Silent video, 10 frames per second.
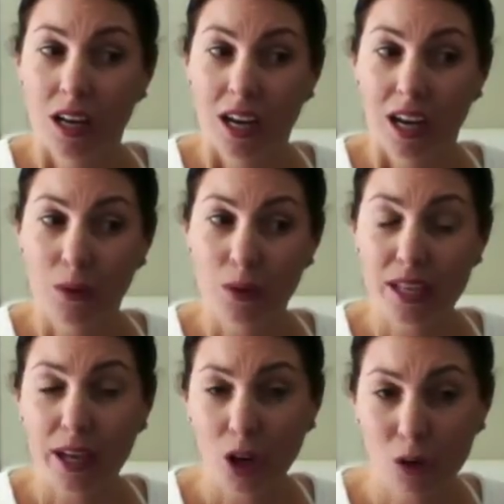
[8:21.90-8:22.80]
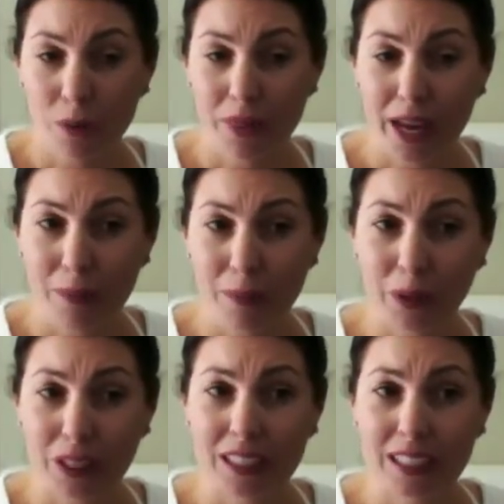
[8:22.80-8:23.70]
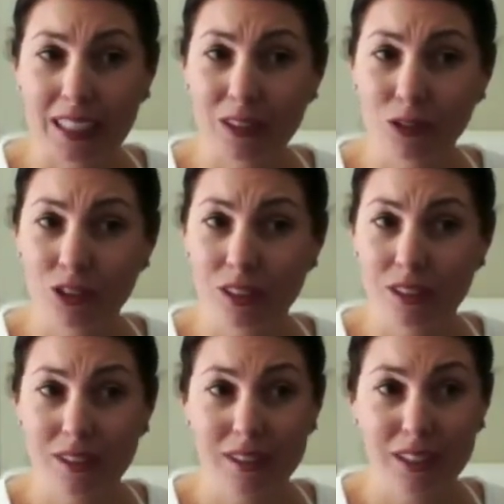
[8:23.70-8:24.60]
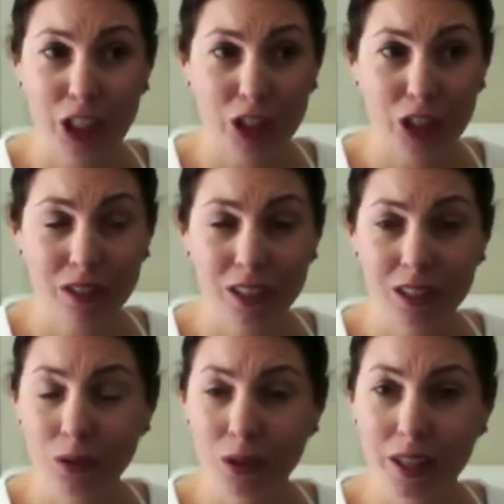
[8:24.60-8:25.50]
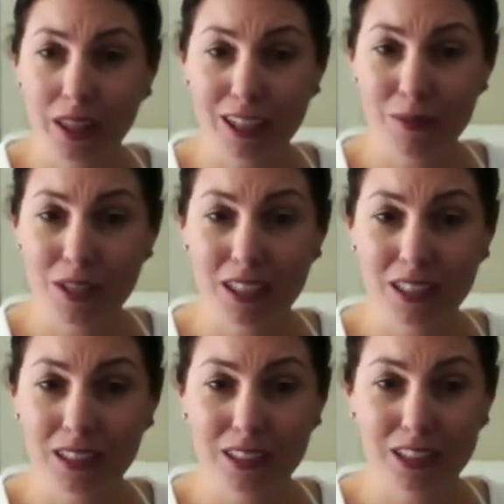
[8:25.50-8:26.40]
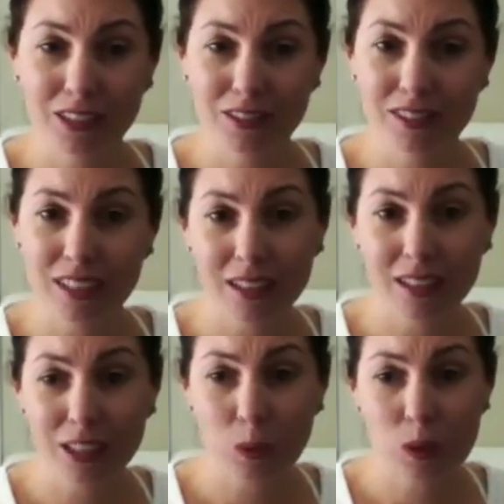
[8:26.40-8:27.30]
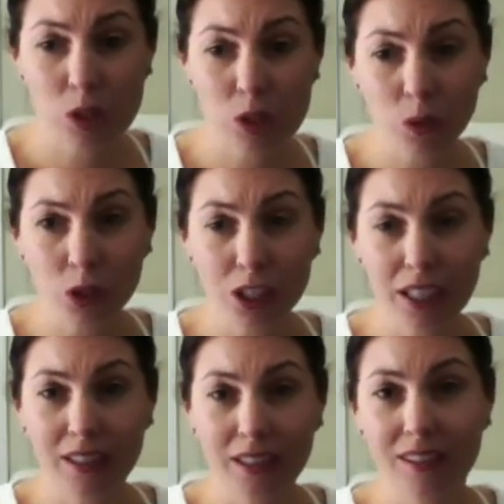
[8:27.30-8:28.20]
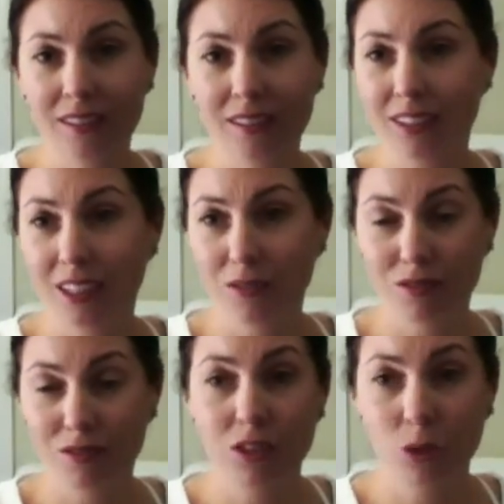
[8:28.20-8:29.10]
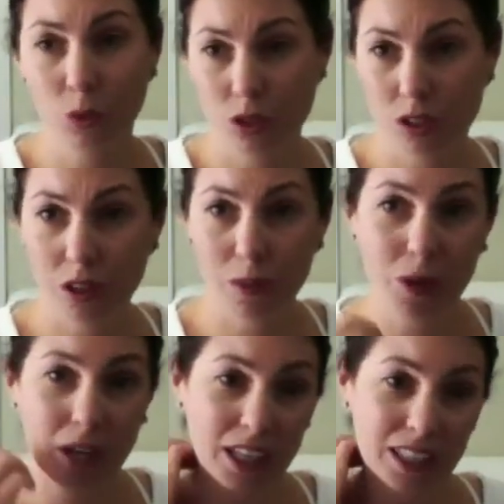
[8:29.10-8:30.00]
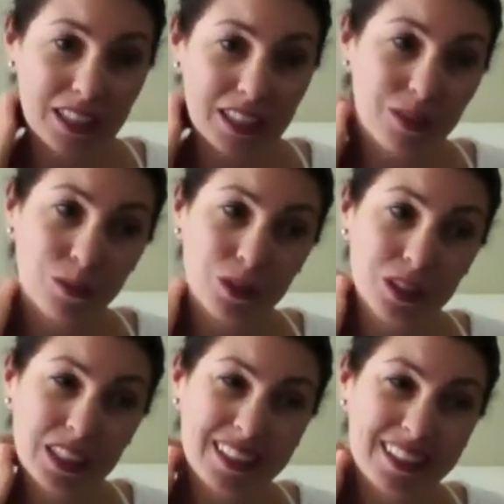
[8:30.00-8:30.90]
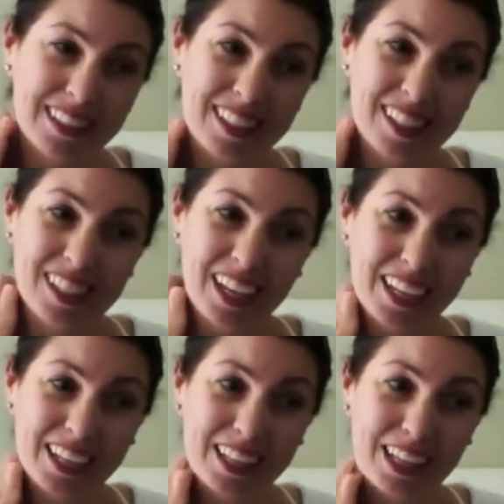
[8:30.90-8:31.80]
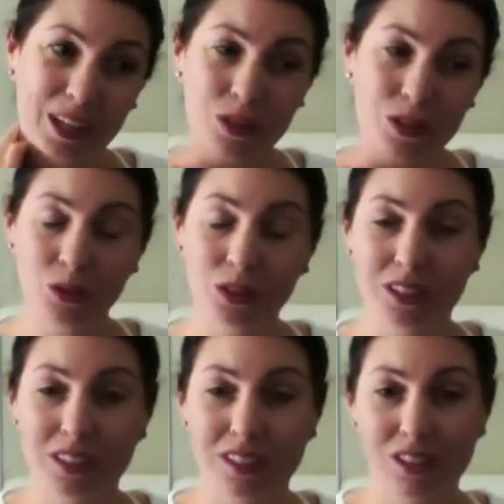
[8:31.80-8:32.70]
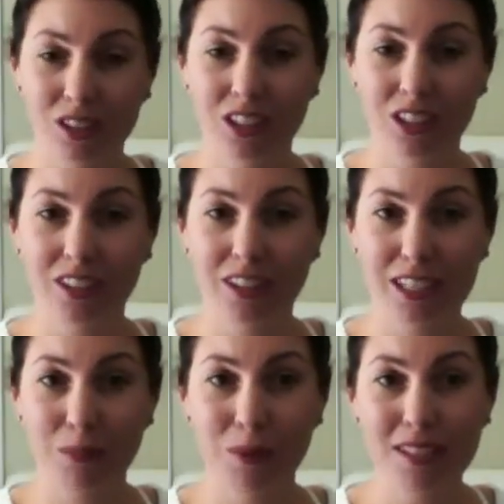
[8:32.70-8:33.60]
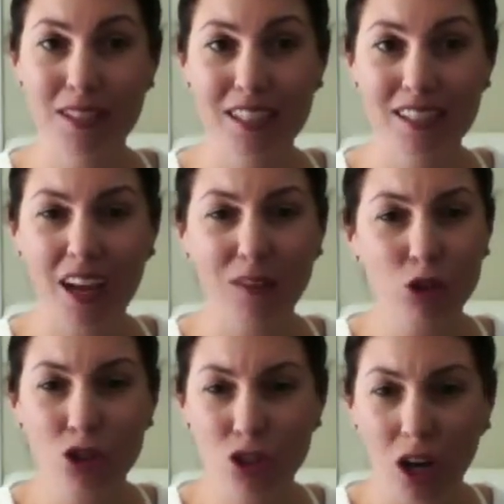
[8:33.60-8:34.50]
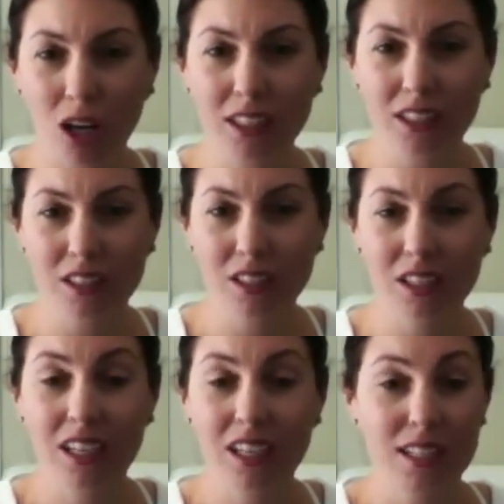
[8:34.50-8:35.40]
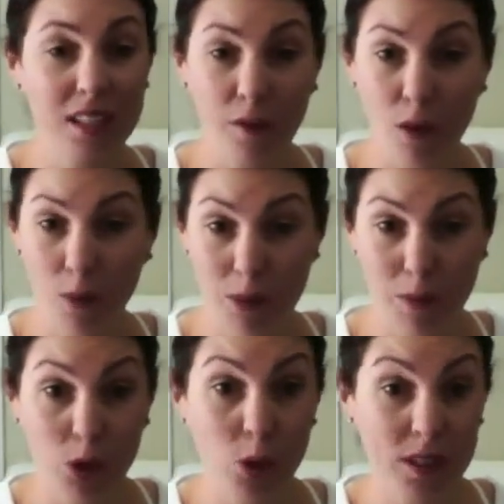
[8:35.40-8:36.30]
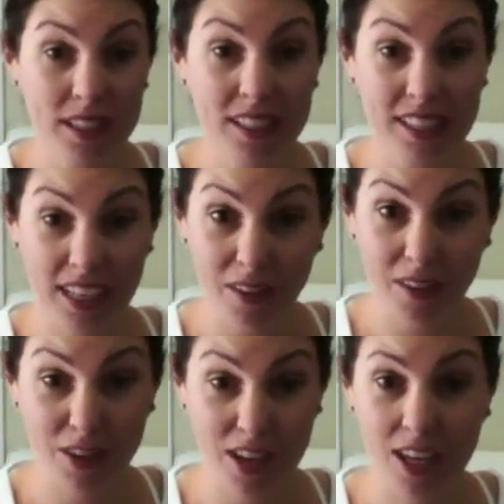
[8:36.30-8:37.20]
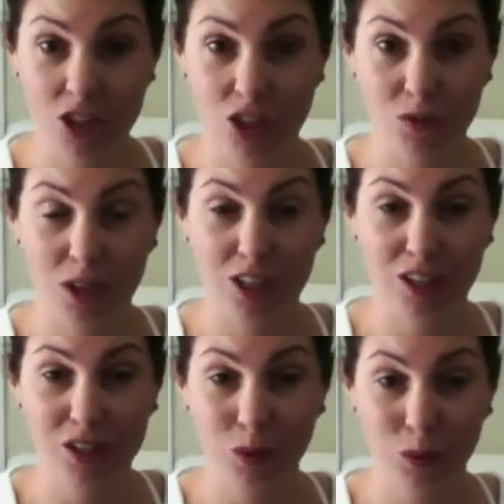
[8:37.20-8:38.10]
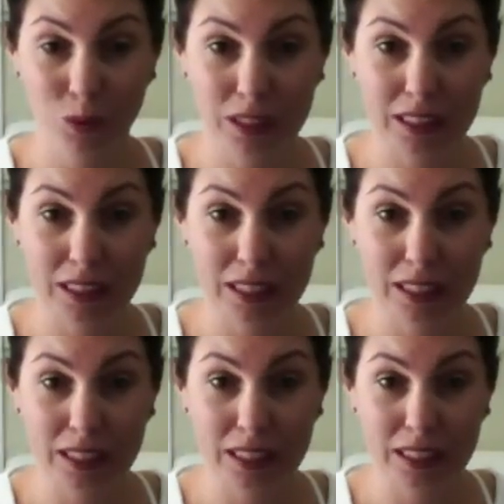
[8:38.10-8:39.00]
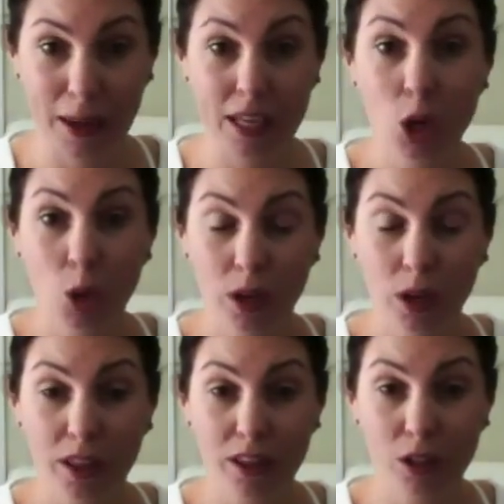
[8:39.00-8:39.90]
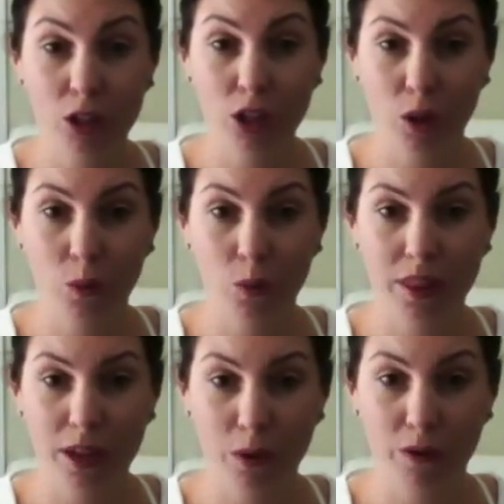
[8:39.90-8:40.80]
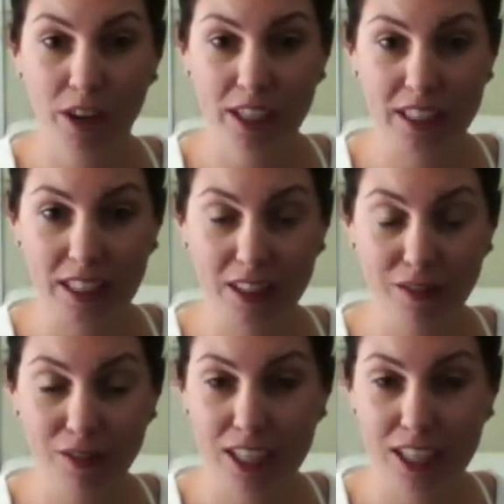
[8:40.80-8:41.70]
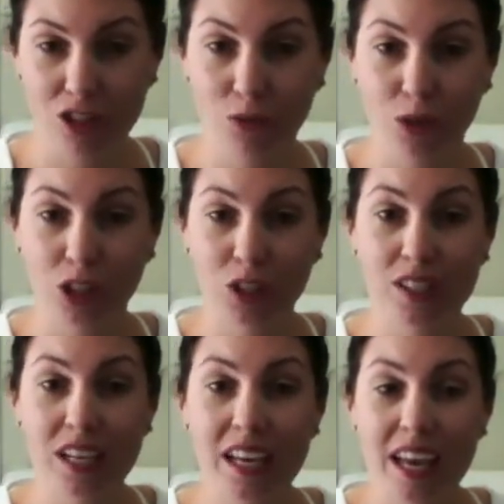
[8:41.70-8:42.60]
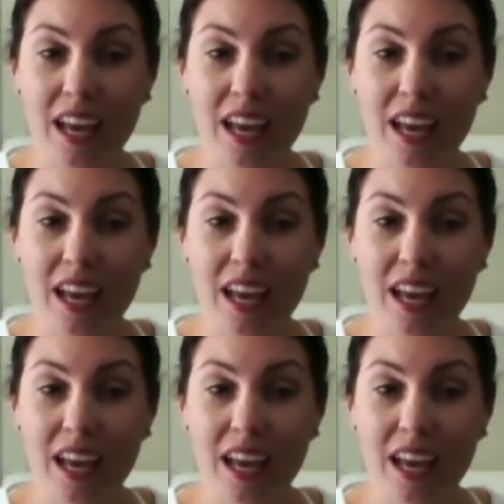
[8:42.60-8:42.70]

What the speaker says: I was at home at that point, and I was just, you know, oh, well, I think I'm going to, you know, style it like a resort and kind of sourced all the product and really decided that I was going to start this business after just talking to several people who had stayed at vacation rentals who were really unhappy with, you know, what they were finding at the vacation rentals.